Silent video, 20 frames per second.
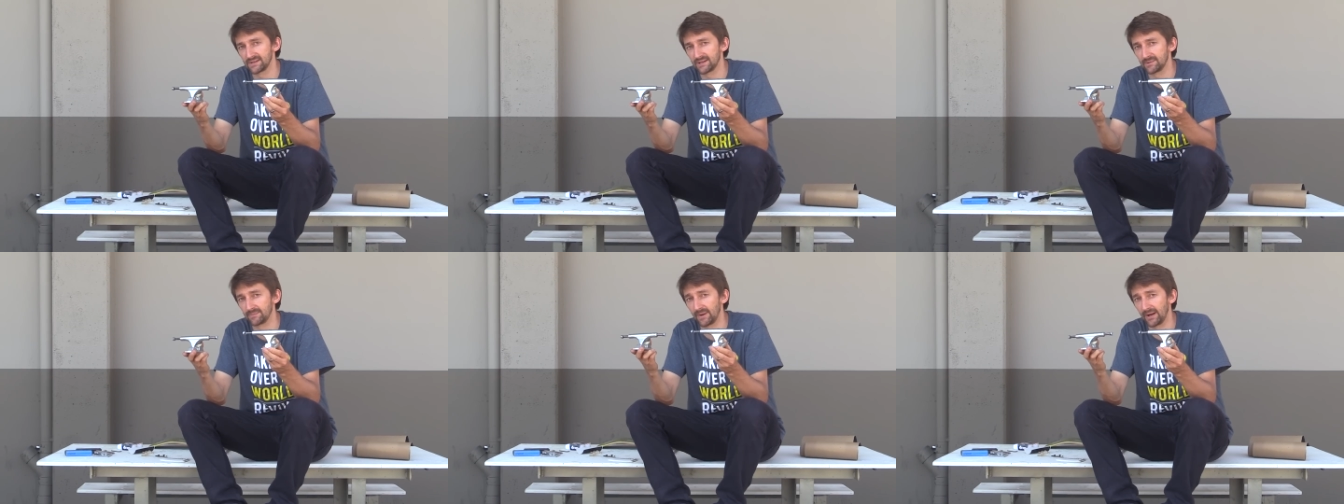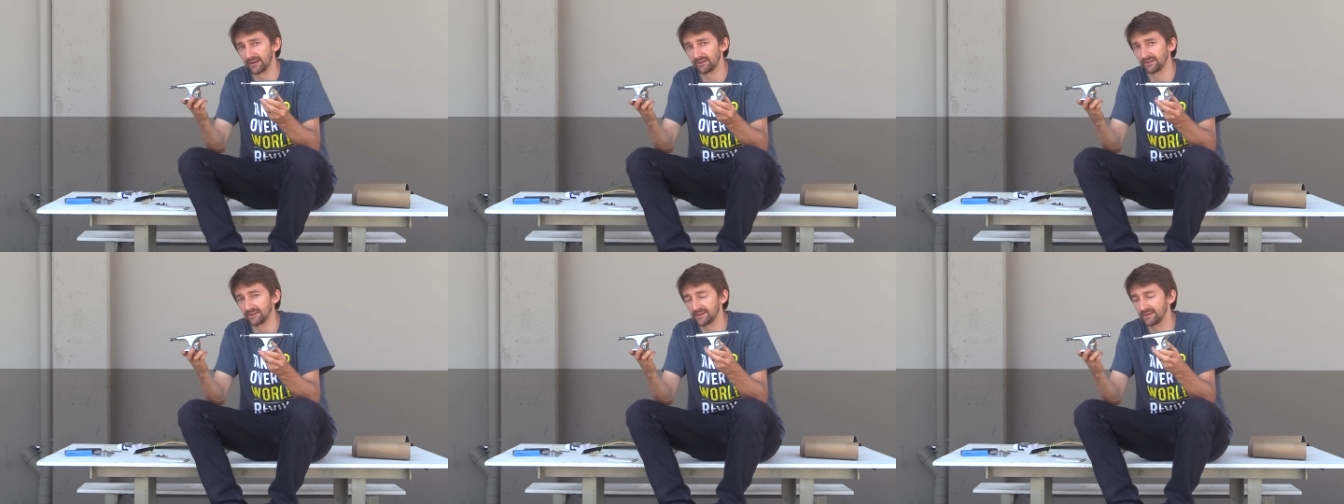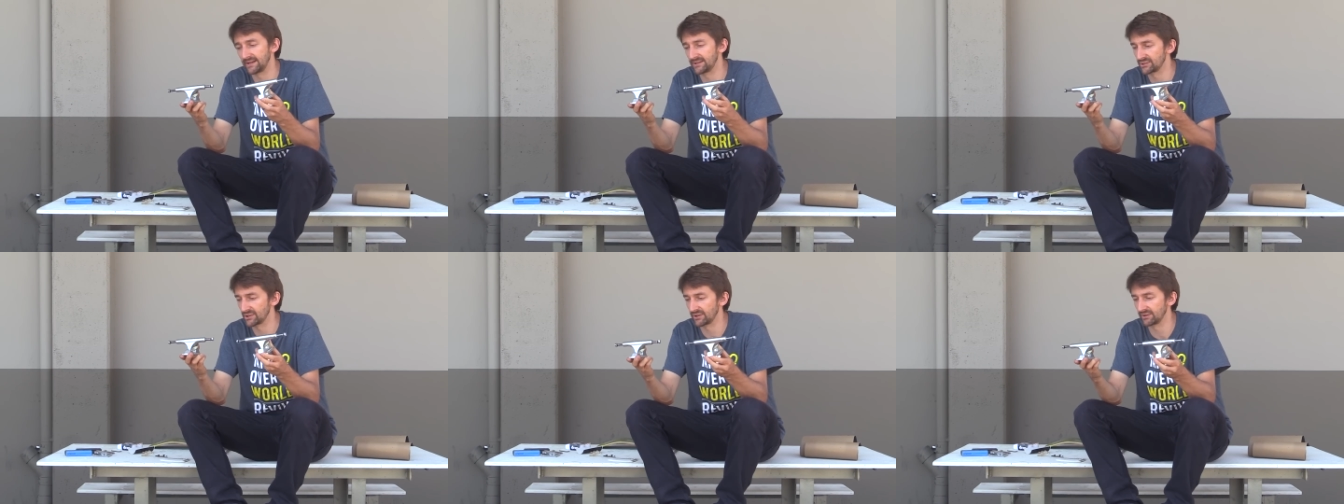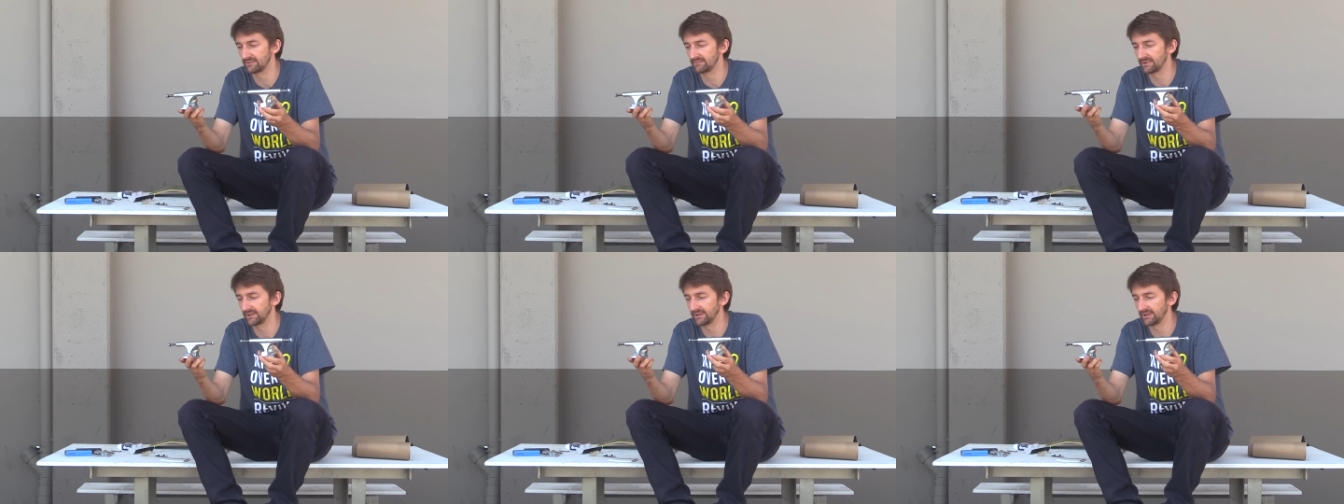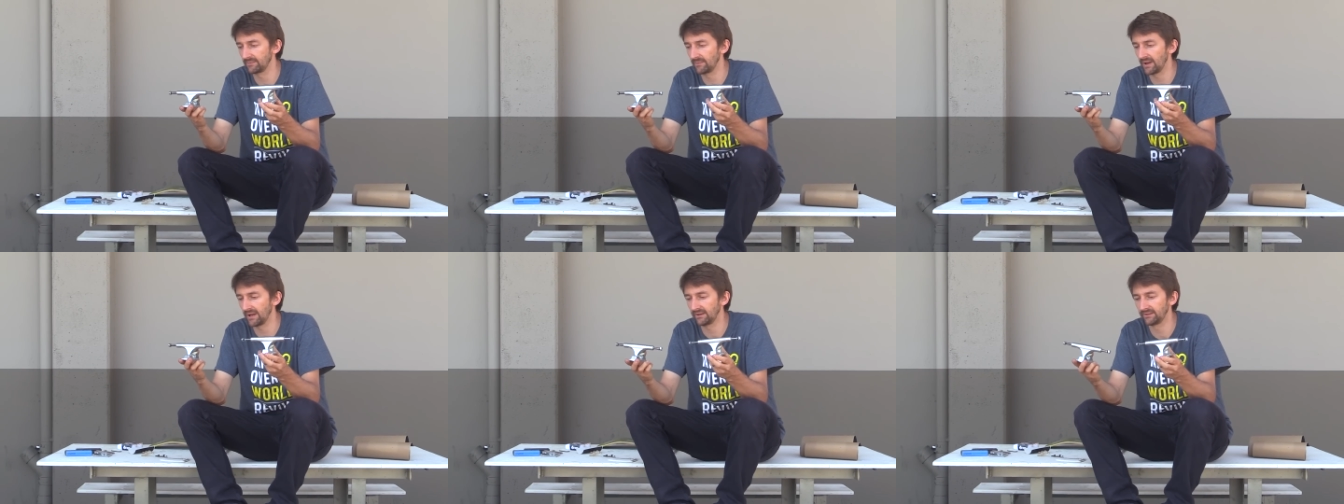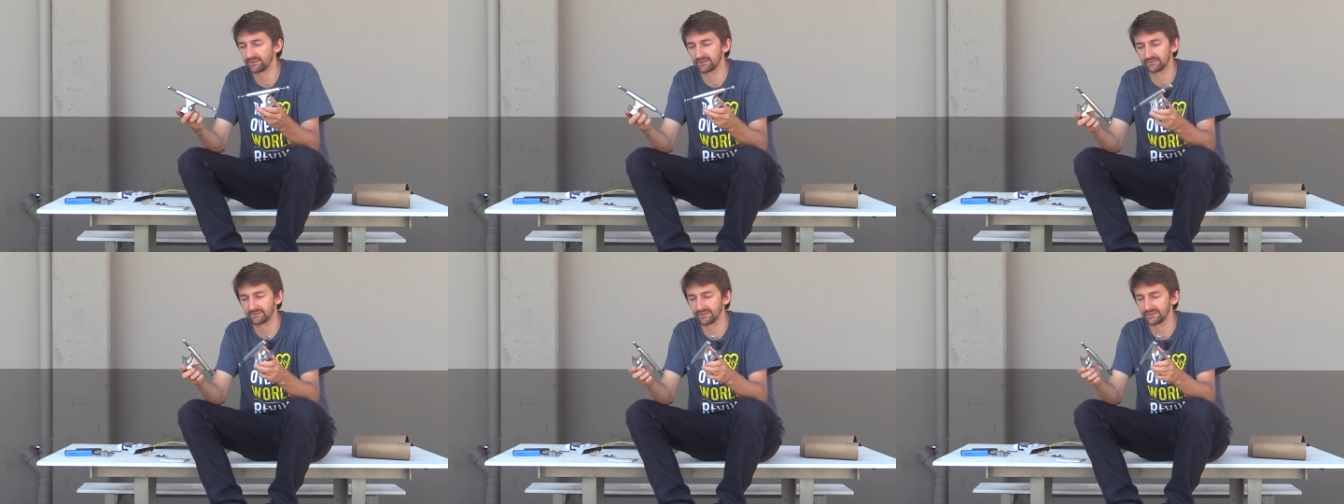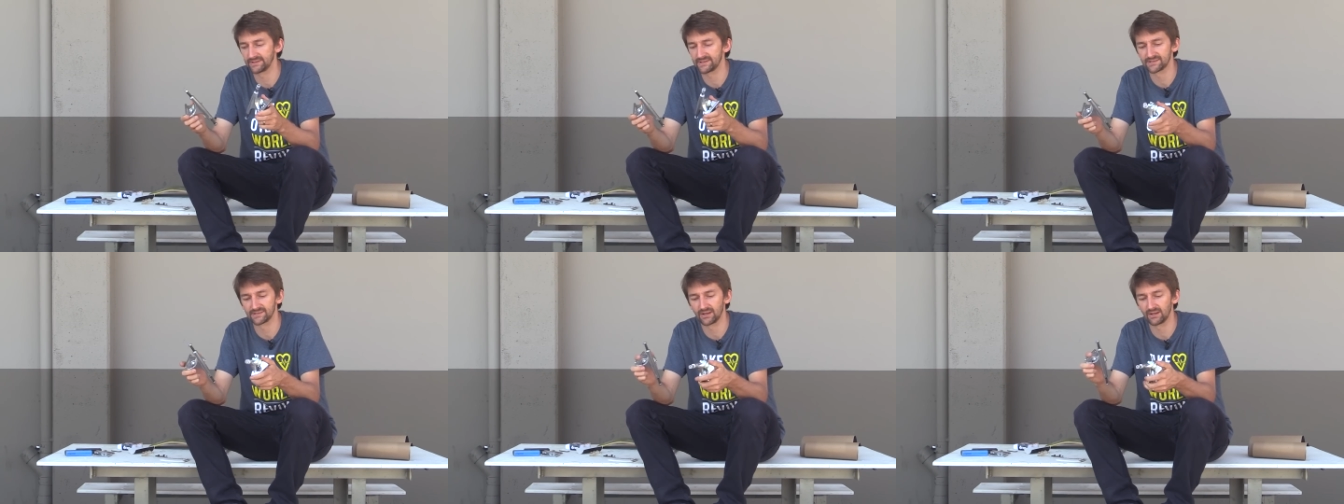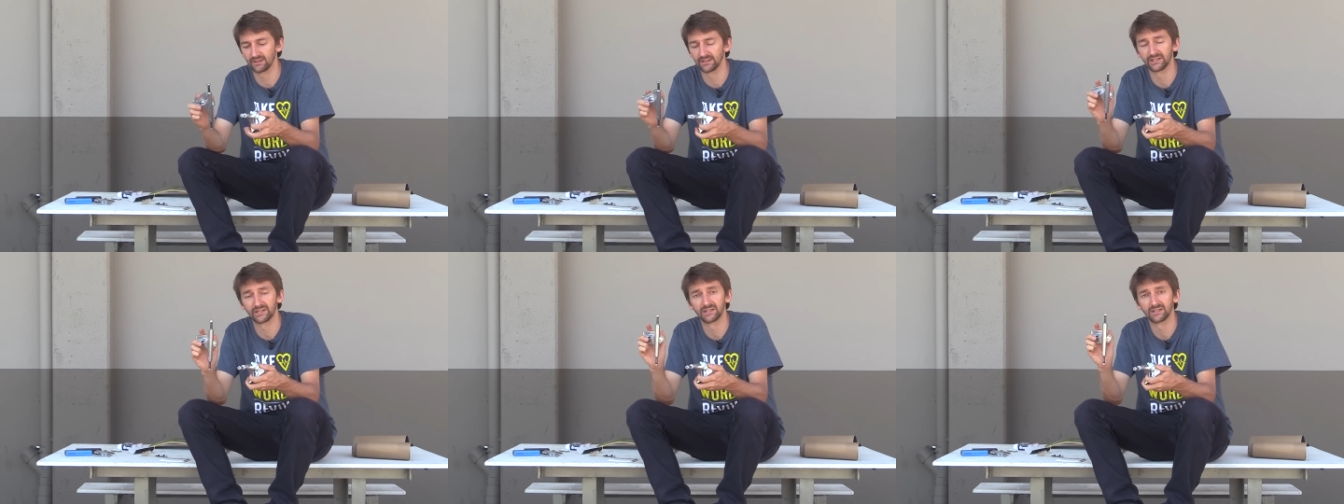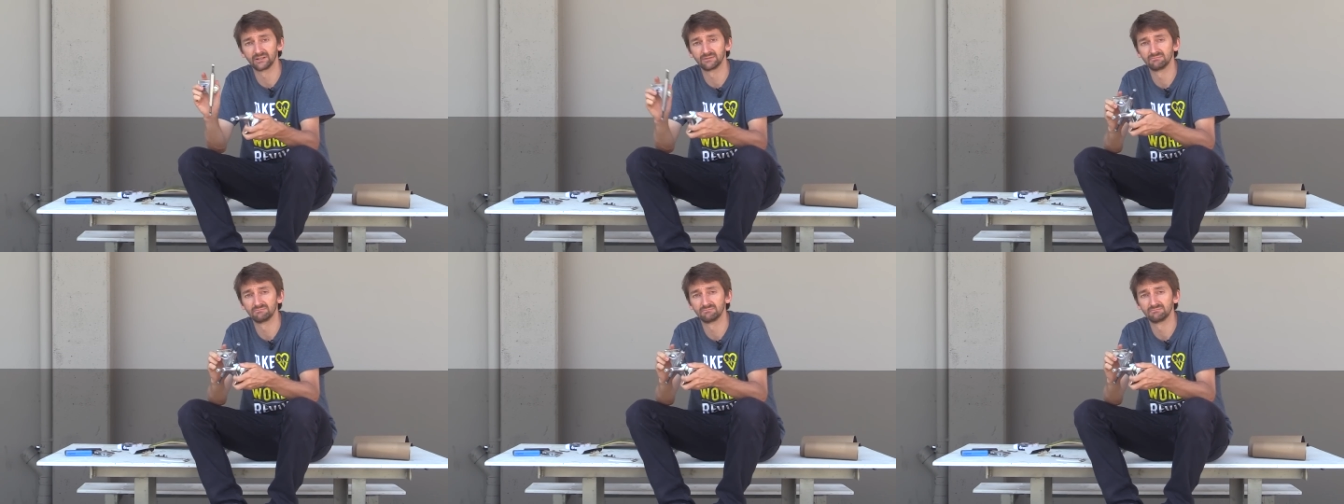and apparently they turn really well and they're really solid.